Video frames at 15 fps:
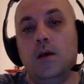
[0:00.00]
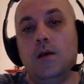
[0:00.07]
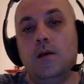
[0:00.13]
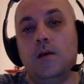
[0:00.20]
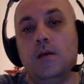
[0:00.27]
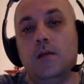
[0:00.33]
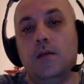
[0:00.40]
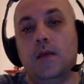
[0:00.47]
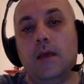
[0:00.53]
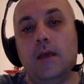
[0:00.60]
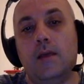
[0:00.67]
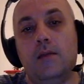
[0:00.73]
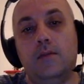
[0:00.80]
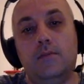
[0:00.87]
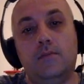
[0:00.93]

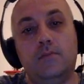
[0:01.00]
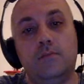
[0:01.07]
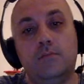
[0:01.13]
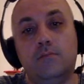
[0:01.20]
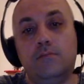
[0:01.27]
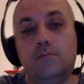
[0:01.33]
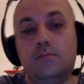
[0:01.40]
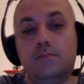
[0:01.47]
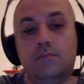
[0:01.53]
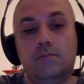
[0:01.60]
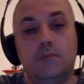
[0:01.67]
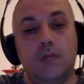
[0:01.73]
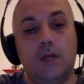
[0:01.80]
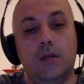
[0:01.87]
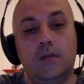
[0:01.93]
Then
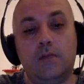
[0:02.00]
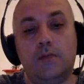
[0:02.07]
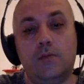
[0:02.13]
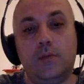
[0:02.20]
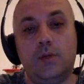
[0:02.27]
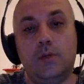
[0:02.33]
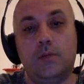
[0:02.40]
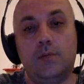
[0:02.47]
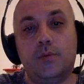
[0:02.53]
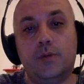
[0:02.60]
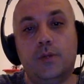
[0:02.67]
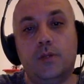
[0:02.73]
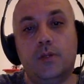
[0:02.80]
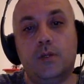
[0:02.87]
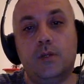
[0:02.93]
that would be a
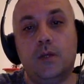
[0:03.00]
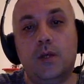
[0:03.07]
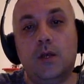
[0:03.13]
pretty